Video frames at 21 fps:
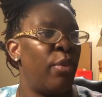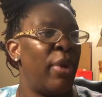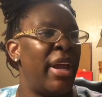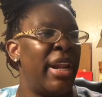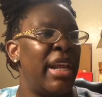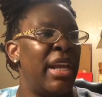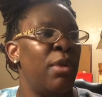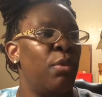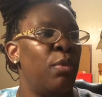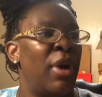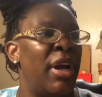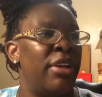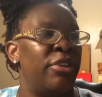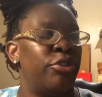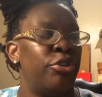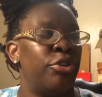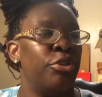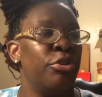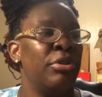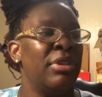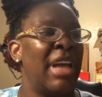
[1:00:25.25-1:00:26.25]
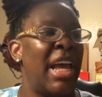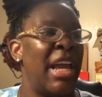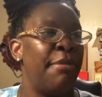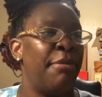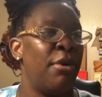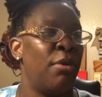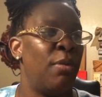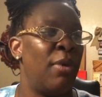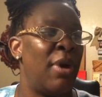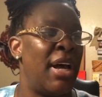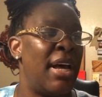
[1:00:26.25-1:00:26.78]
Uh, we discussed
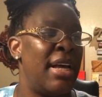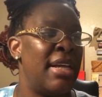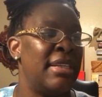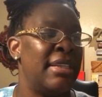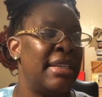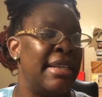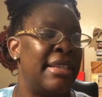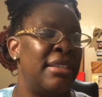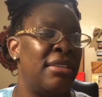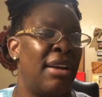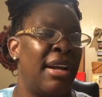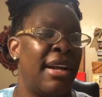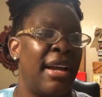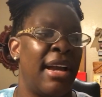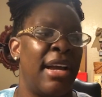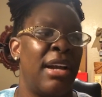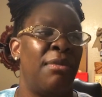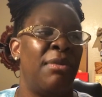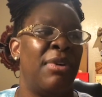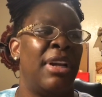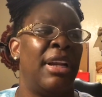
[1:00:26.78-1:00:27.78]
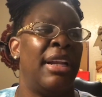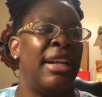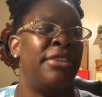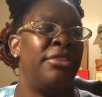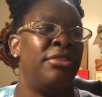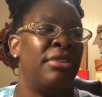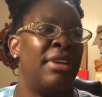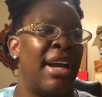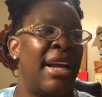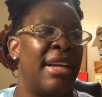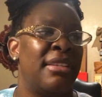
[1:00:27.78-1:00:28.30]
already what true labor
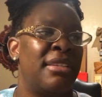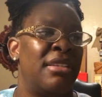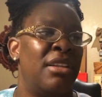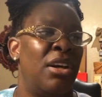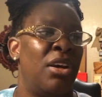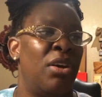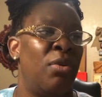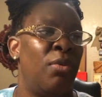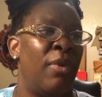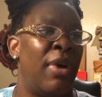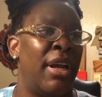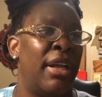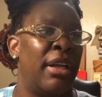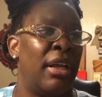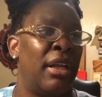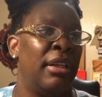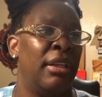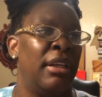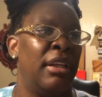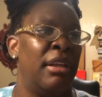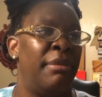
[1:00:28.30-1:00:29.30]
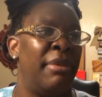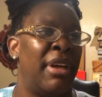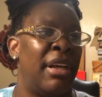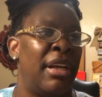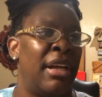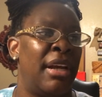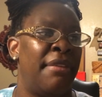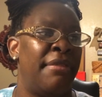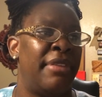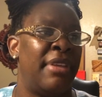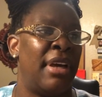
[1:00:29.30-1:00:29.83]
was, and so I kind of want to let you
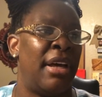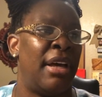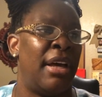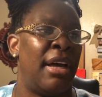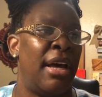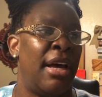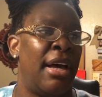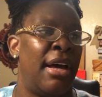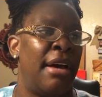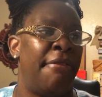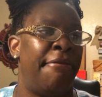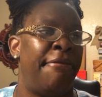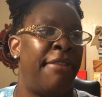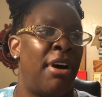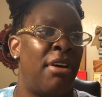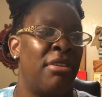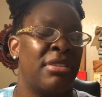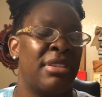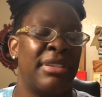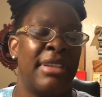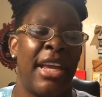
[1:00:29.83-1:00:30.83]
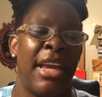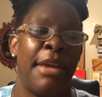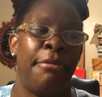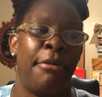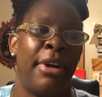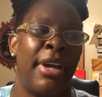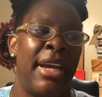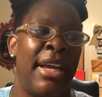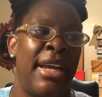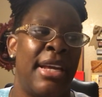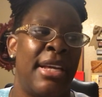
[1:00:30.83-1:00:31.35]
guys know what a little bit
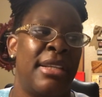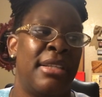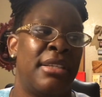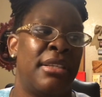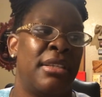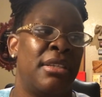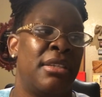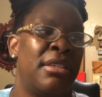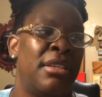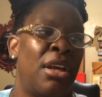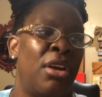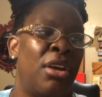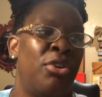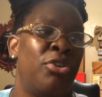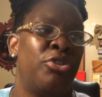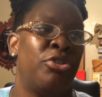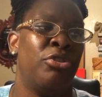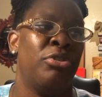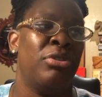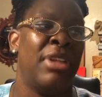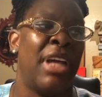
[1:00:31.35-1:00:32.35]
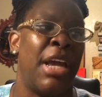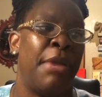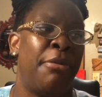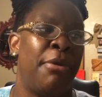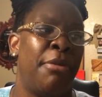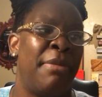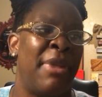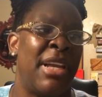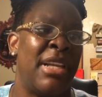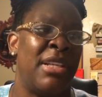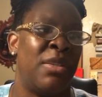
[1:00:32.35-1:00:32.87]
of the uh, false labor
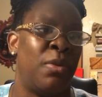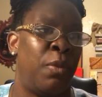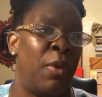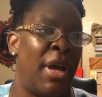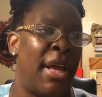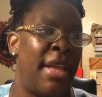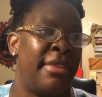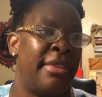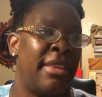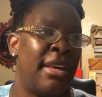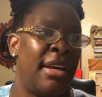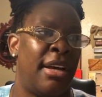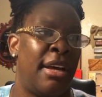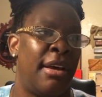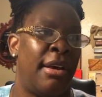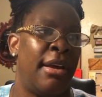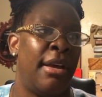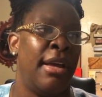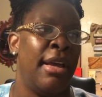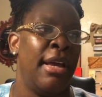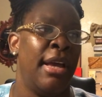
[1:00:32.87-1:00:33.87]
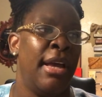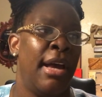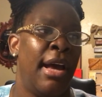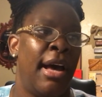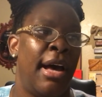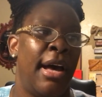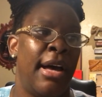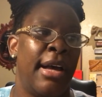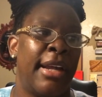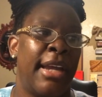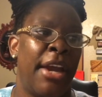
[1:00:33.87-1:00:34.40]
is. So true labor
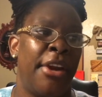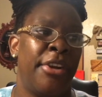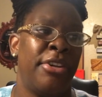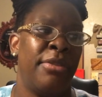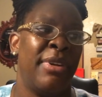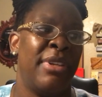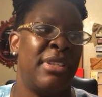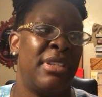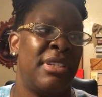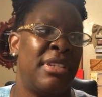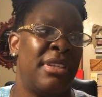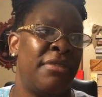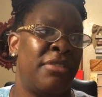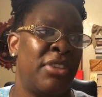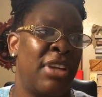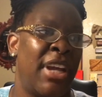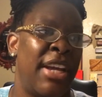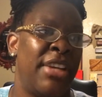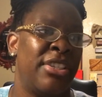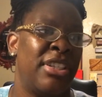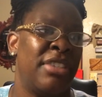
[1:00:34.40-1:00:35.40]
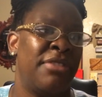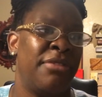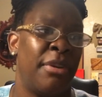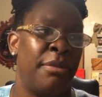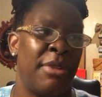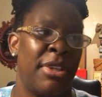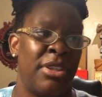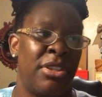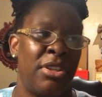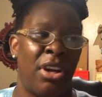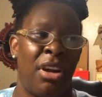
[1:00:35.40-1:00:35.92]
means what the
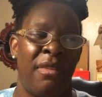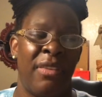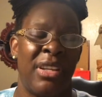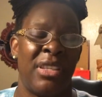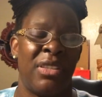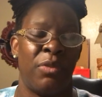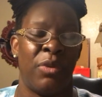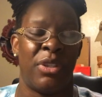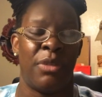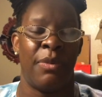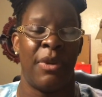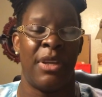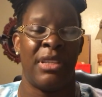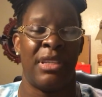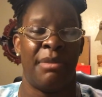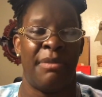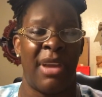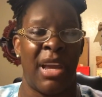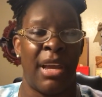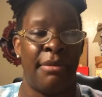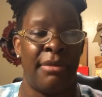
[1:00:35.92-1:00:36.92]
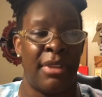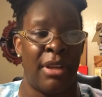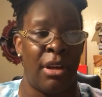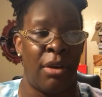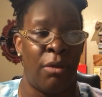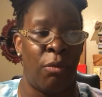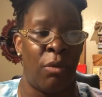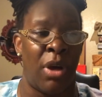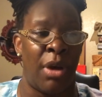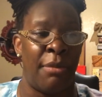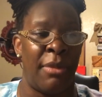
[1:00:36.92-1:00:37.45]
uh, characteristics of changing from the
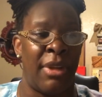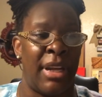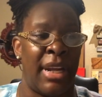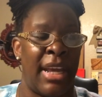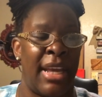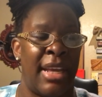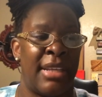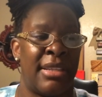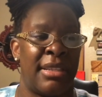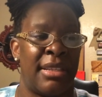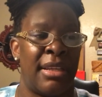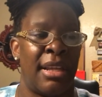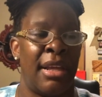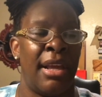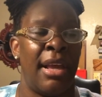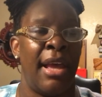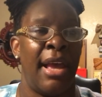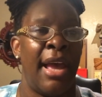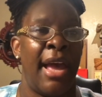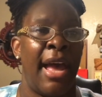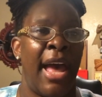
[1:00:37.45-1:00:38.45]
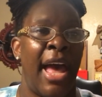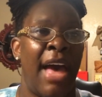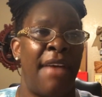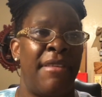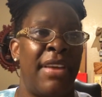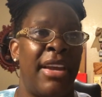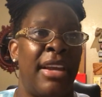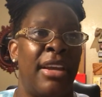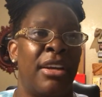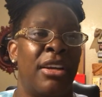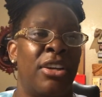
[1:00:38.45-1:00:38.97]
cervix, which means the, the
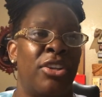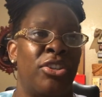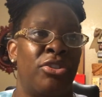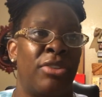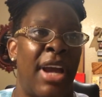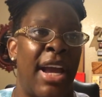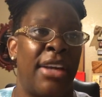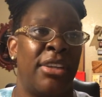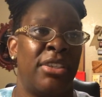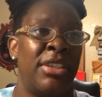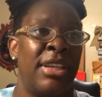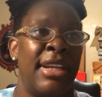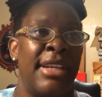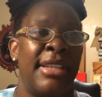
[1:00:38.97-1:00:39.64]
woman is